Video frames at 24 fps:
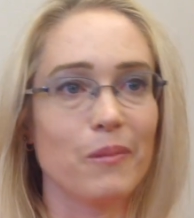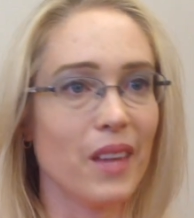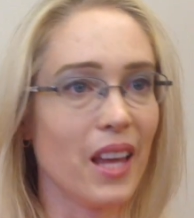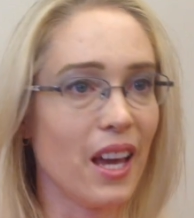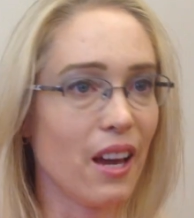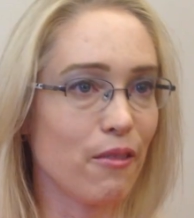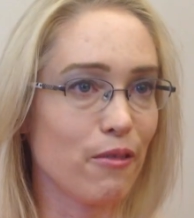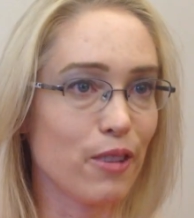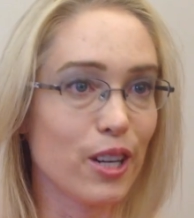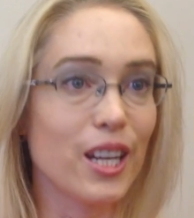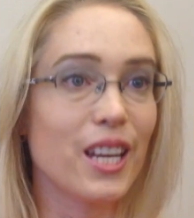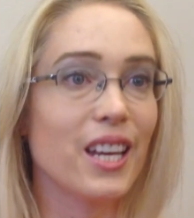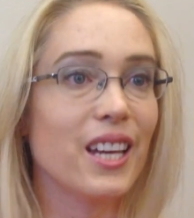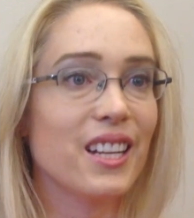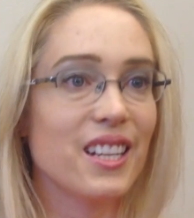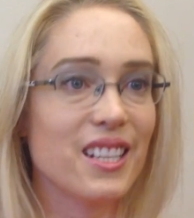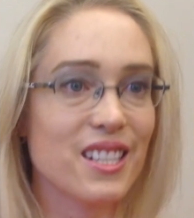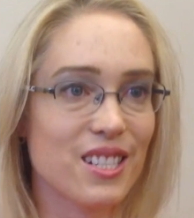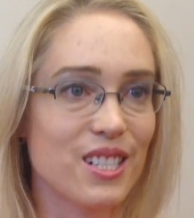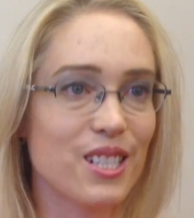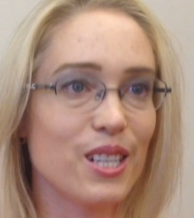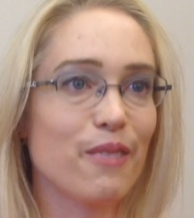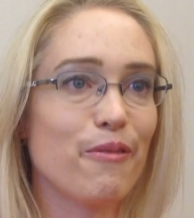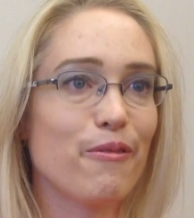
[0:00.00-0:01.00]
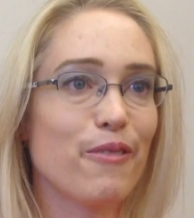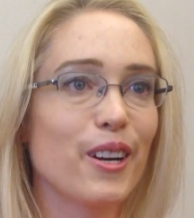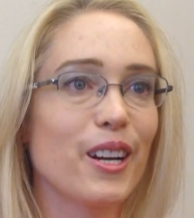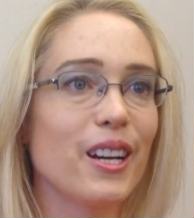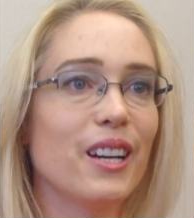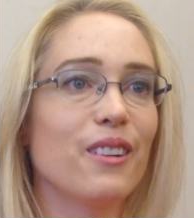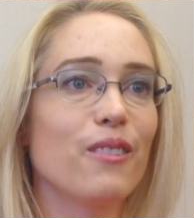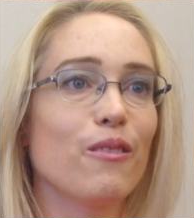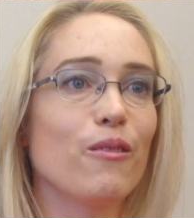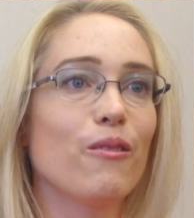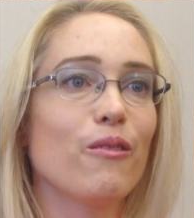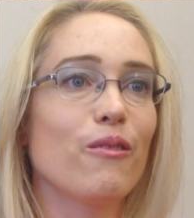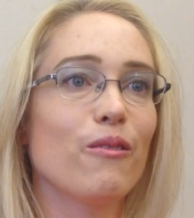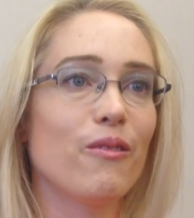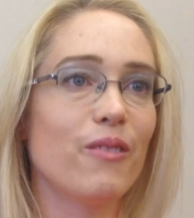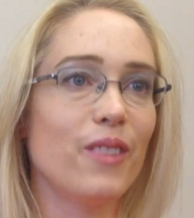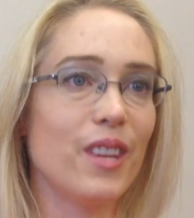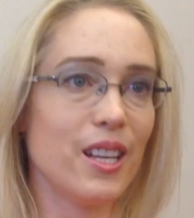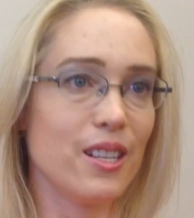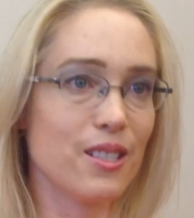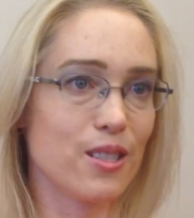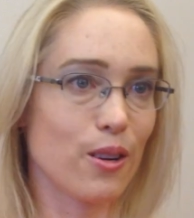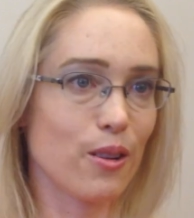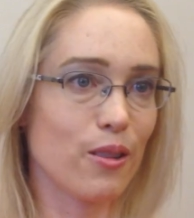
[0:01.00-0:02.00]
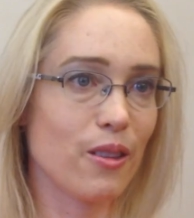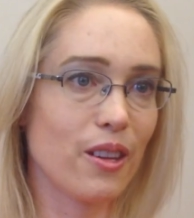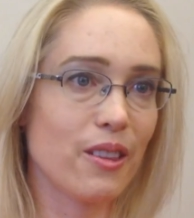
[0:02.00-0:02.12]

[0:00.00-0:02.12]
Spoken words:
every kid is different. These are